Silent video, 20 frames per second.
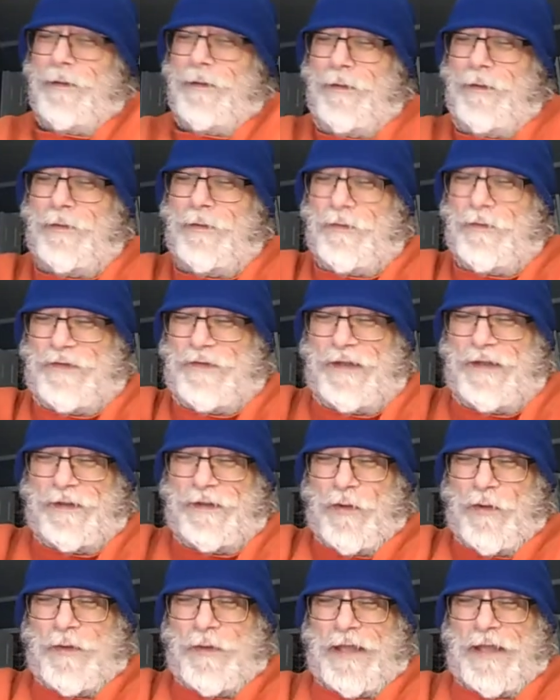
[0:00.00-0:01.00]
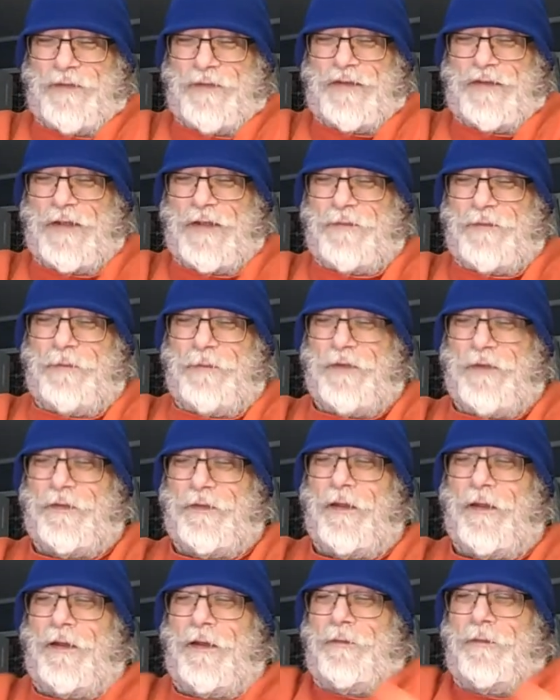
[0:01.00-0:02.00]
oh shit! Don't get G's
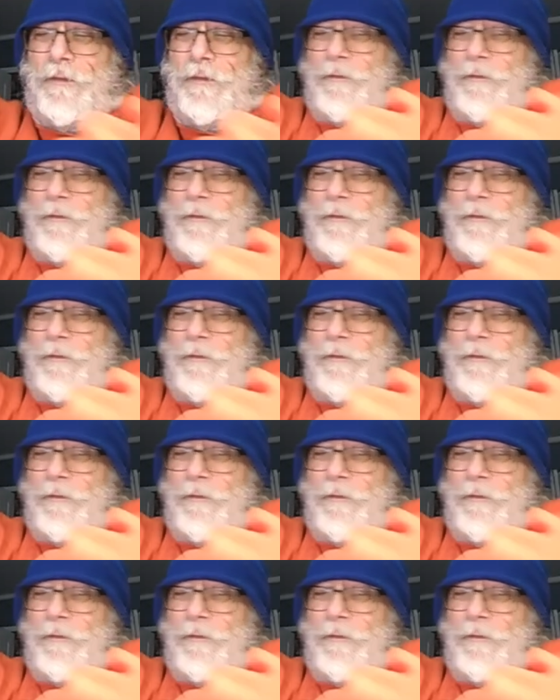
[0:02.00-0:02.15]
pissed off.